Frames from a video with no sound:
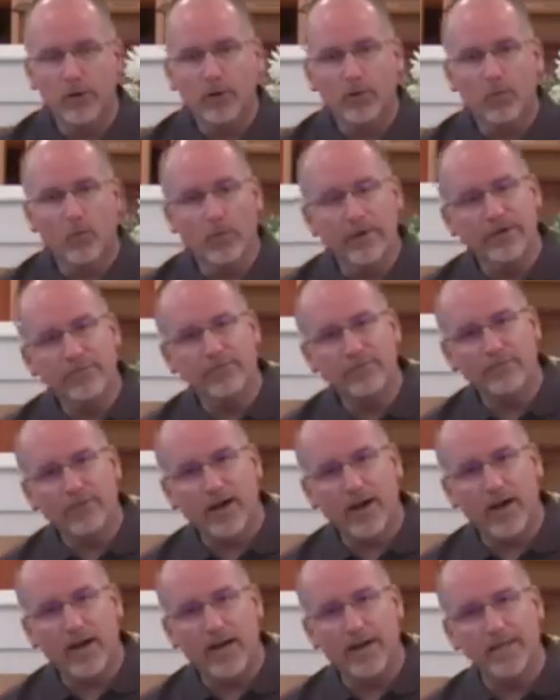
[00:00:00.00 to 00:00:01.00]
we
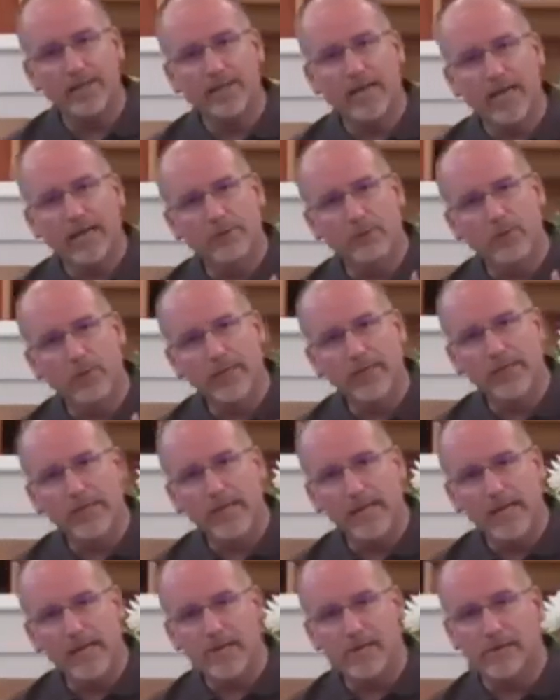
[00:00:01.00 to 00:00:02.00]
find and we
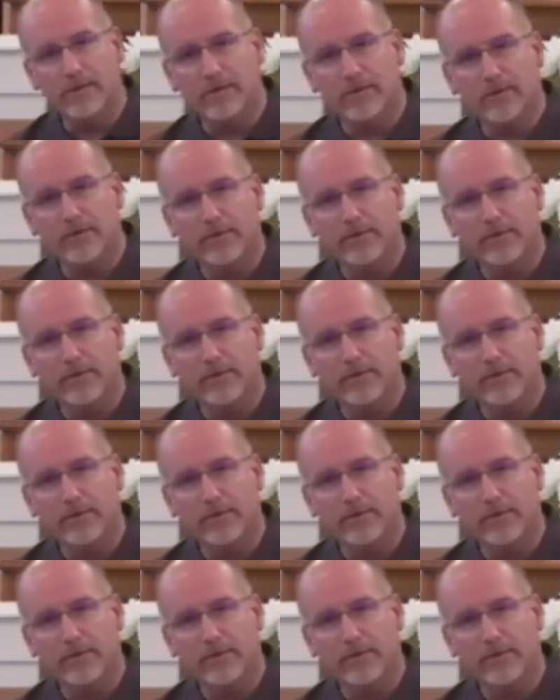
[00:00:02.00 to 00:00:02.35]
hear